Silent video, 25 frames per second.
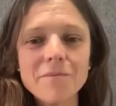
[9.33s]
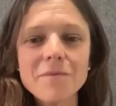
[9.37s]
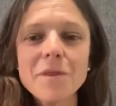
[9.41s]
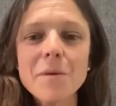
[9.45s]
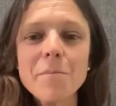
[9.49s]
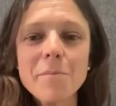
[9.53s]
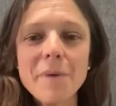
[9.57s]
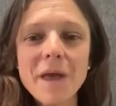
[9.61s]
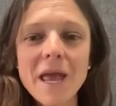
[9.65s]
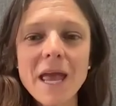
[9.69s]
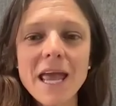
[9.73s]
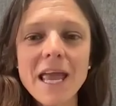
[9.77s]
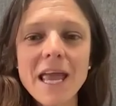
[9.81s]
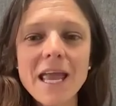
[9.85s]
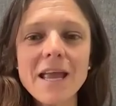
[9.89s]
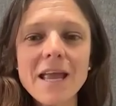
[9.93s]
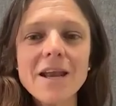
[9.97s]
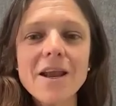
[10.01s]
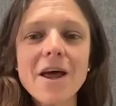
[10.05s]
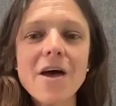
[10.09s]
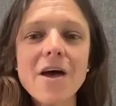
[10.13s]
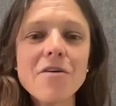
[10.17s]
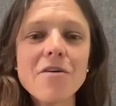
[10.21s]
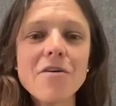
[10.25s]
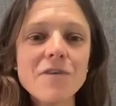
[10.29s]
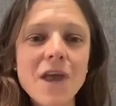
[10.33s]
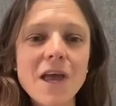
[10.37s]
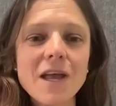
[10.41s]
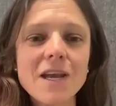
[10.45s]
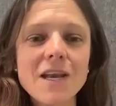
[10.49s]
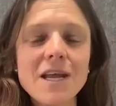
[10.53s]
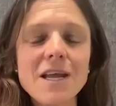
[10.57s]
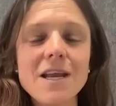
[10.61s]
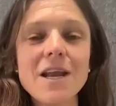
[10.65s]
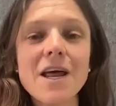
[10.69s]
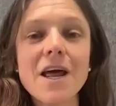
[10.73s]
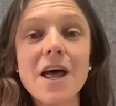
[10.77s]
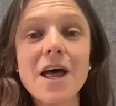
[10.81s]
the pain of
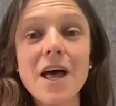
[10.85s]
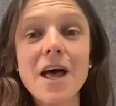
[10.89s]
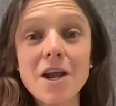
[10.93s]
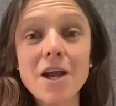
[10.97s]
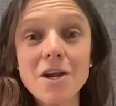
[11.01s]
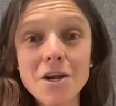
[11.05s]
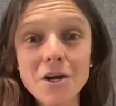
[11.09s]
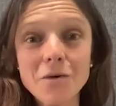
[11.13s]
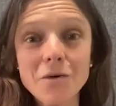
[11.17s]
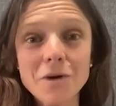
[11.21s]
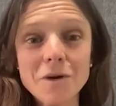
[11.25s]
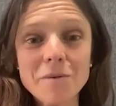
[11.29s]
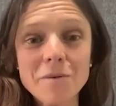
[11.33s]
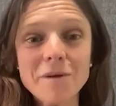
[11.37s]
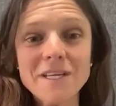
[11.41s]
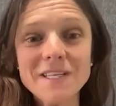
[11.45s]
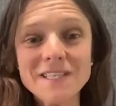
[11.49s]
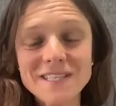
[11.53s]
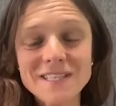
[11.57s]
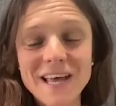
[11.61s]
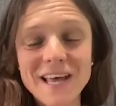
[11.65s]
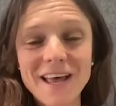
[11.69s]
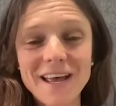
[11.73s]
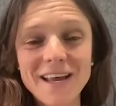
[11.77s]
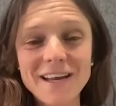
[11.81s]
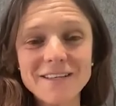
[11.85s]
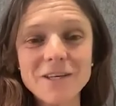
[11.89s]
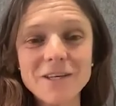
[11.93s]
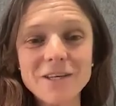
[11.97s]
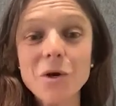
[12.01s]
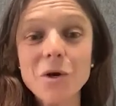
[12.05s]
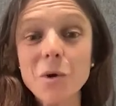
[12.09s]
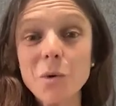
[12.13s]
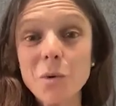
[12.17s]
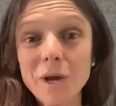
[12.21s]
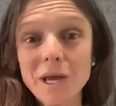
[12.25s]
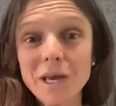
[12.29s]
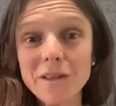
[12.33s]
getting an agreement signed
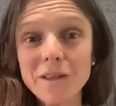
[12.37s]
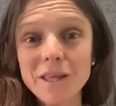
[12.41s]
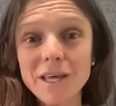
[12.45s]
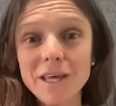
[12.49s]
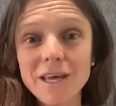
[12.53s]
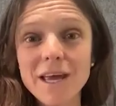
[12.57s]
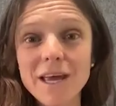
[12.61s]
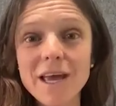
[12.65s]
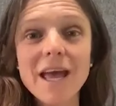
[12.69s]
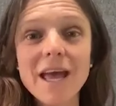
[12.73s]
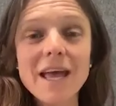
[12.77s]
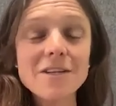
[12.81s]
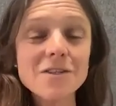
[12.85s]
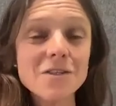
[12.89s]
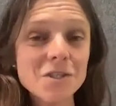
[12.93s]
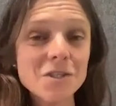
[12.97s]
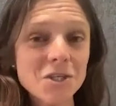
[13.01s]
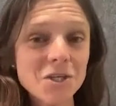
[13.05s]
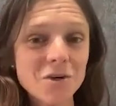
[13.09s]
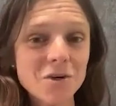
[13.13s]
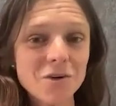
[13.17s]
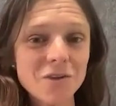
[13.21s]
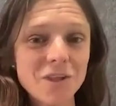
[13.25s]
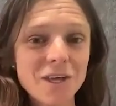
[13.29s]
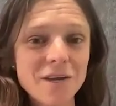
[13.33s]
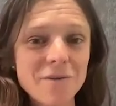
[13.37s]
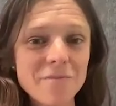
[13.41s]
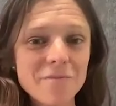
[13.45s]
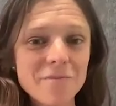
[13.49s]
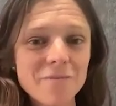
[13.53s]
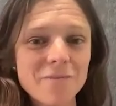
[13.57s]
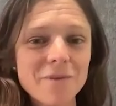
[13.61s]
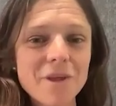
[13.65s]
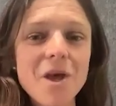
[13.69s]
quickly and securely.